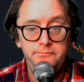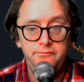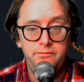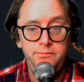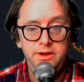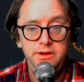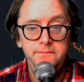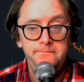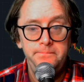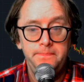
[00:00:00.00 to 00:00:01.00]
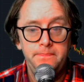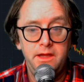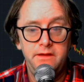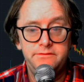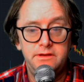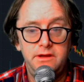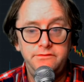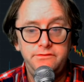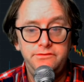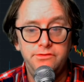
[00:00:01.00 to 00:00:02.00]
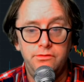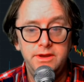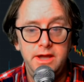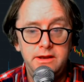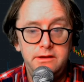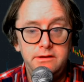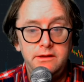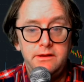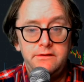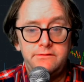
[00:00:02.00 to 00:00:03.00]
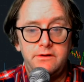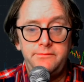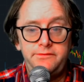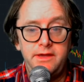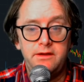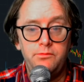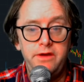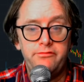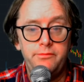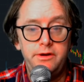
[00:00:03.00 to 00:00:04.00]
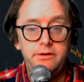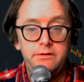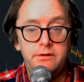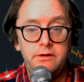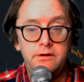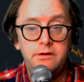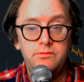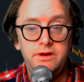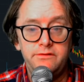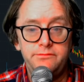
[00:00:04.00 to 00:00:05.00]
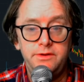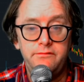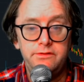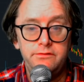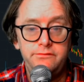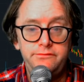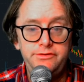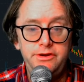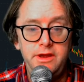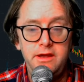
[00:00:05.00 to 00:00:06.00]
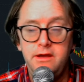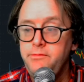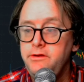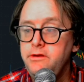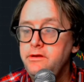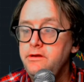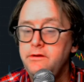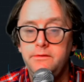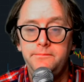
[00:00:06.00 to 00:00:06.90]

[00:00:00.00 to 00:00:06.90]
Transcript: For me, like I said, I just don't get it, so I'm staying away from it. What else do we have in the news? GME.